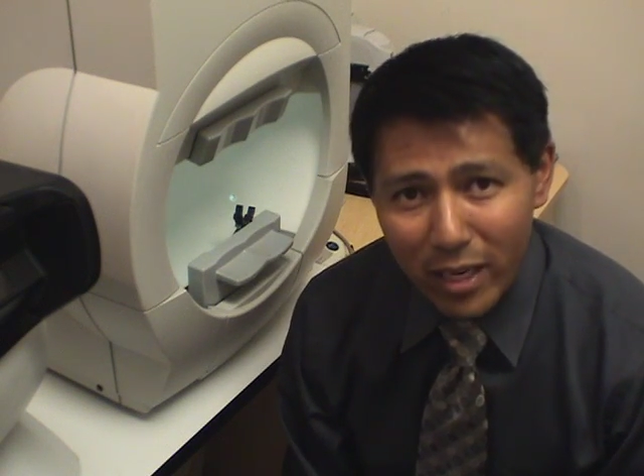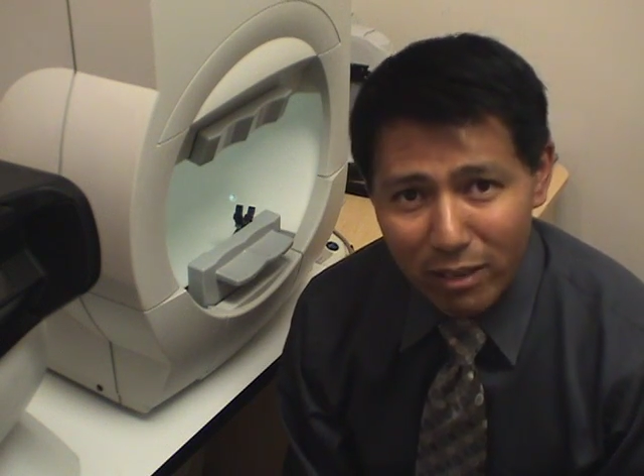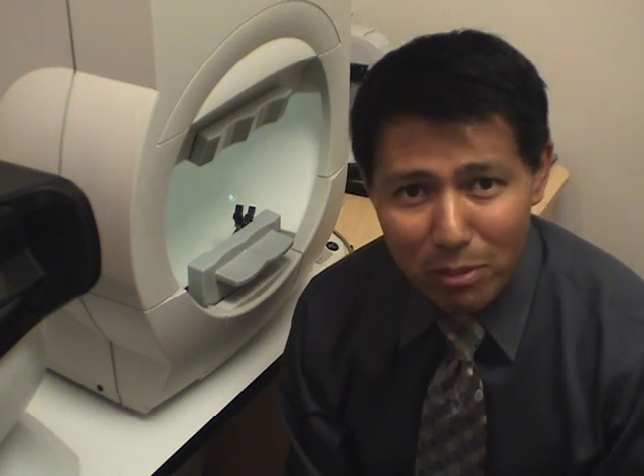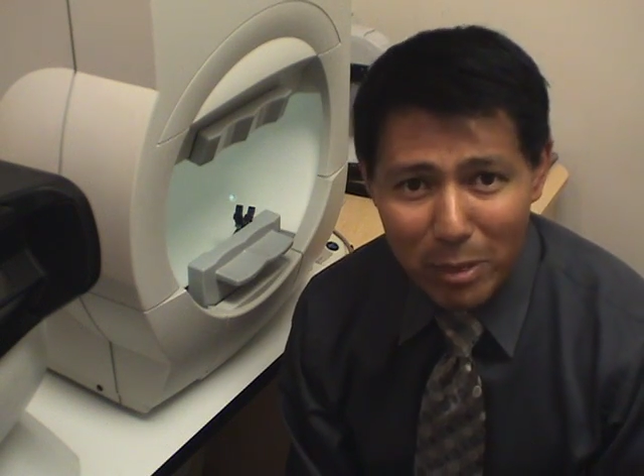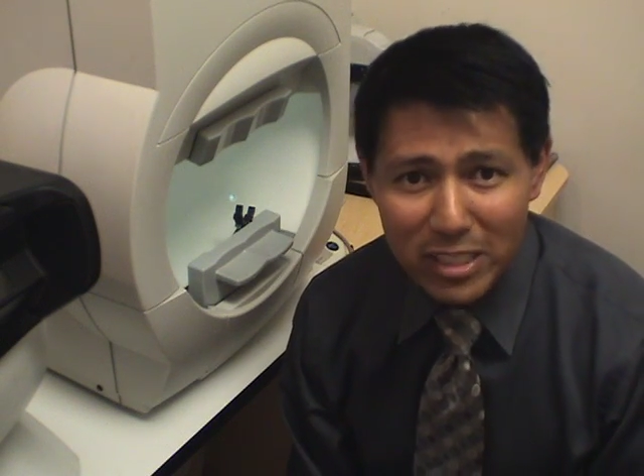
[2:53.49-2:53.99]

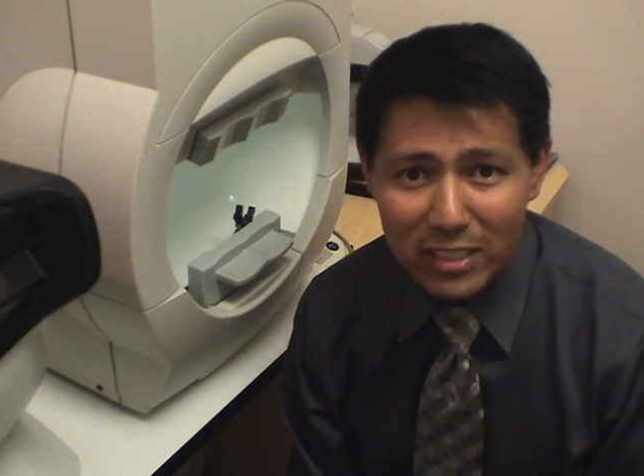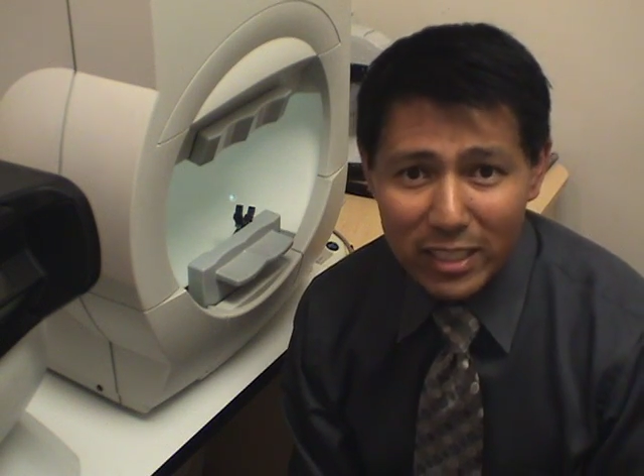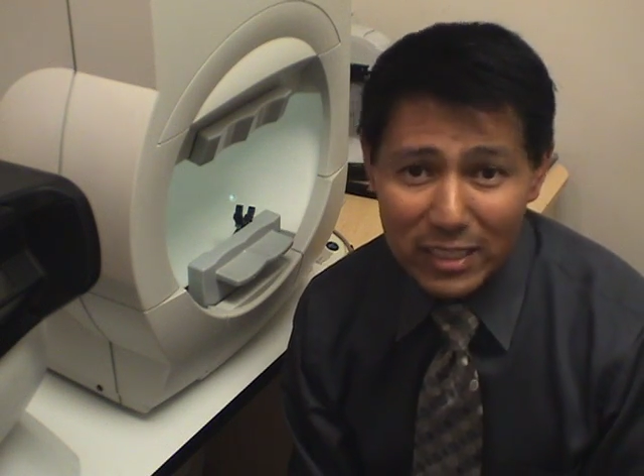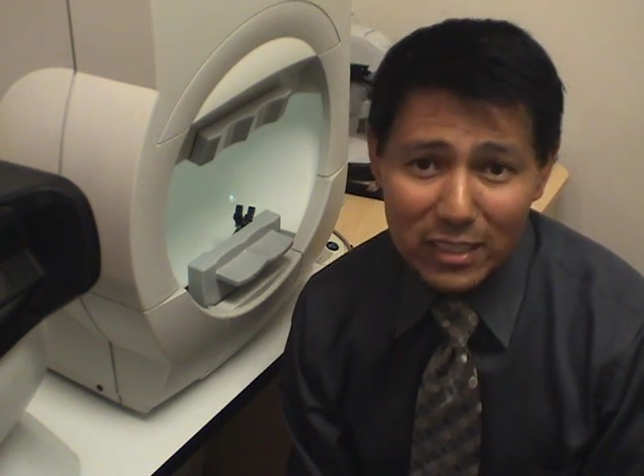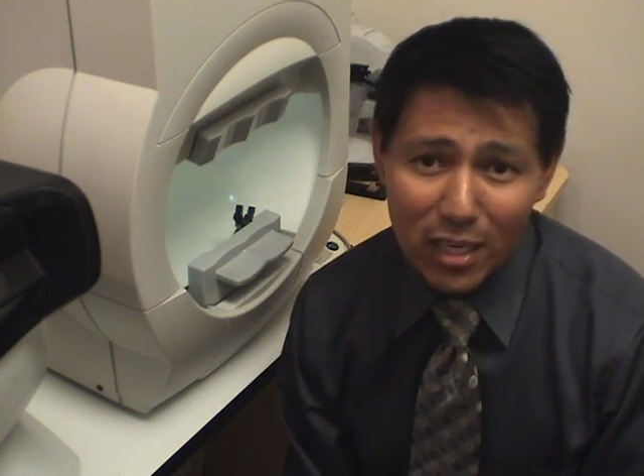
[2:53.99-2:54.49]
Every patient
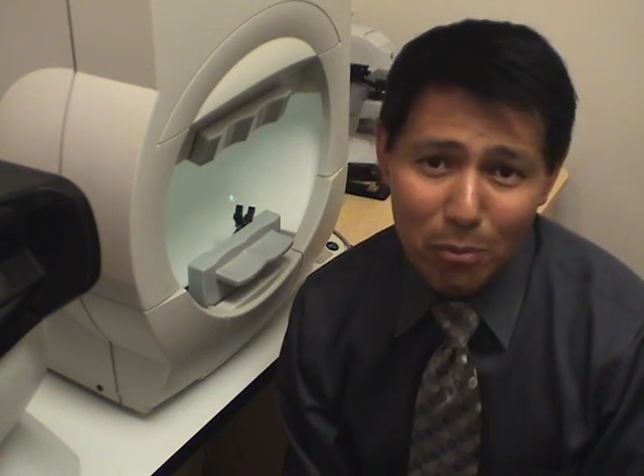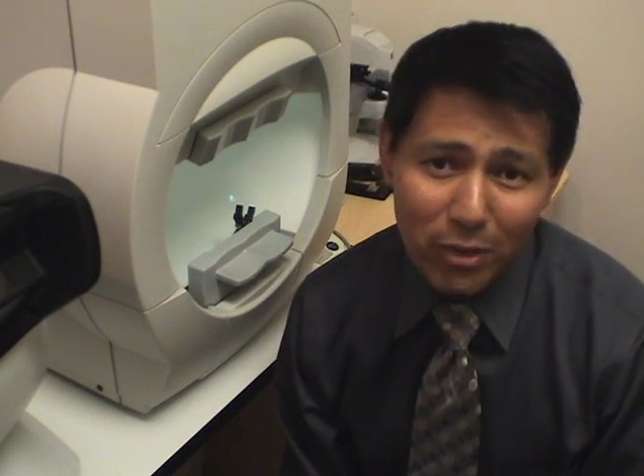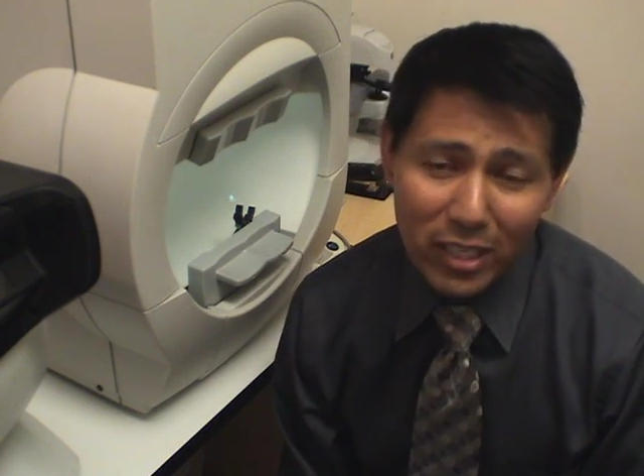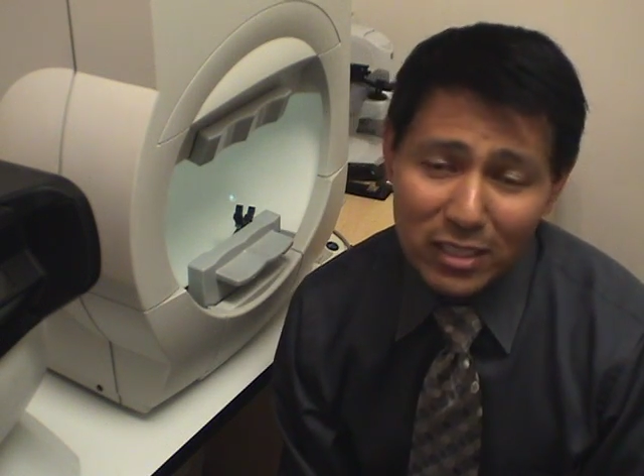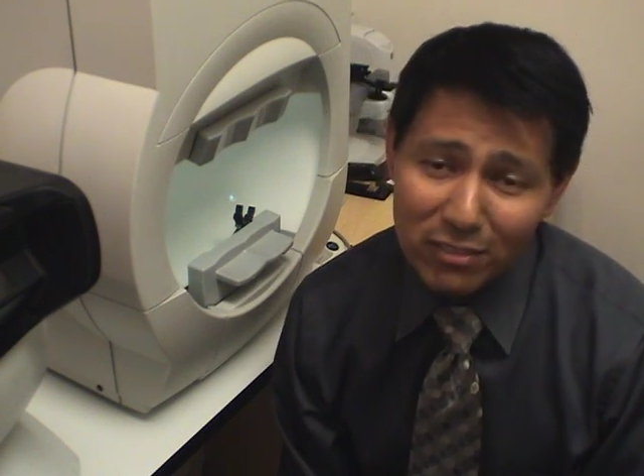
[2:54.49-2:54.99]
that gets a
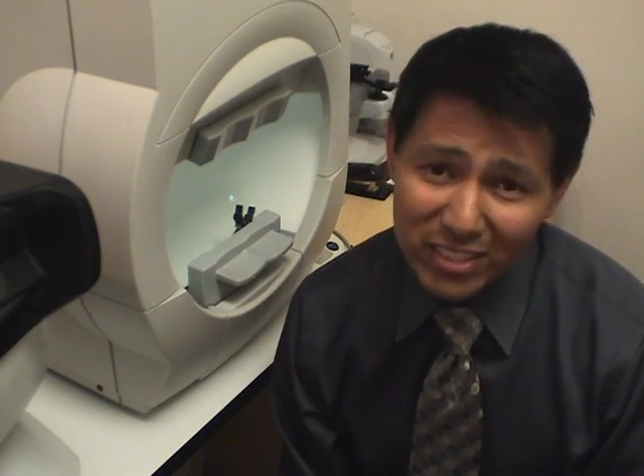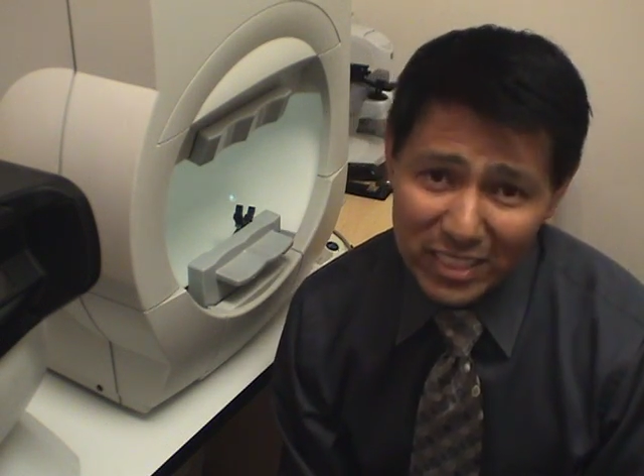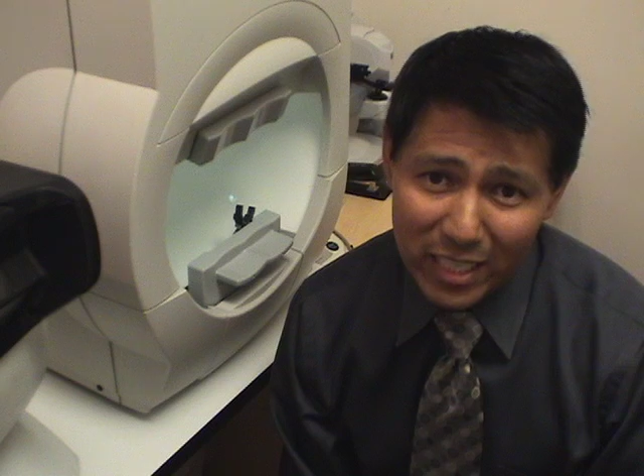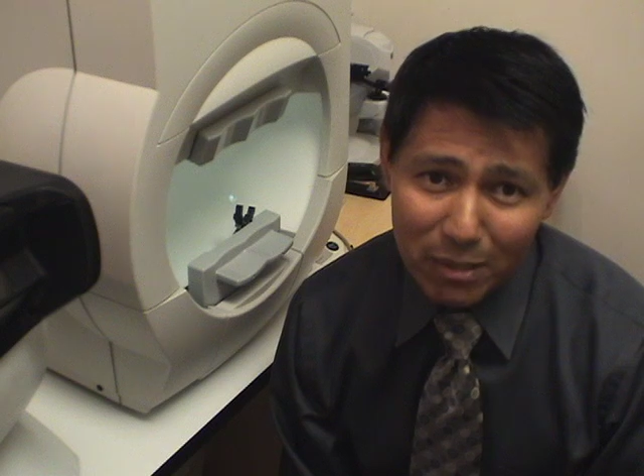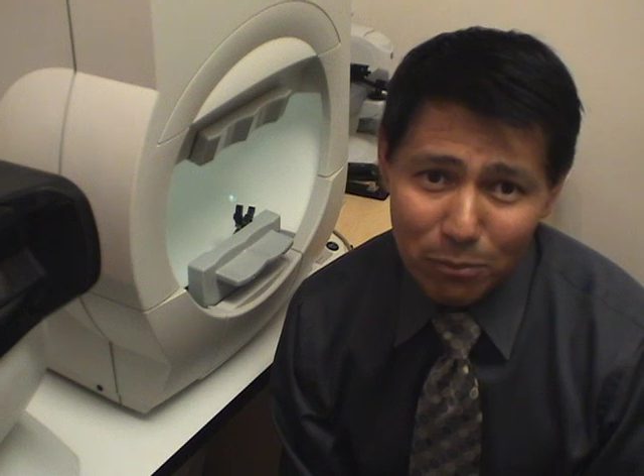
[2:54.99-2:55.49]
comprehensive
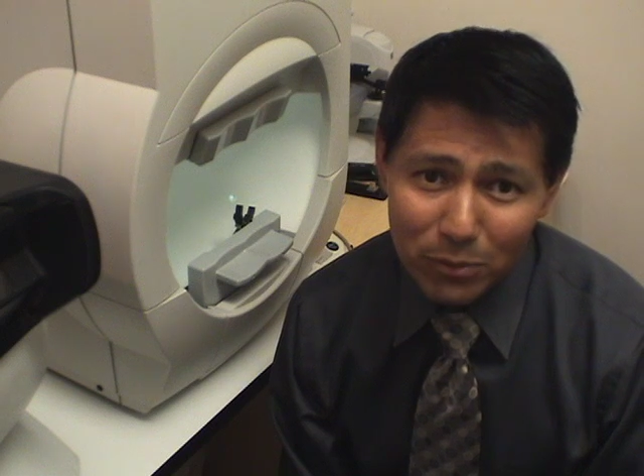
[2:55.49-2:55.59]
exam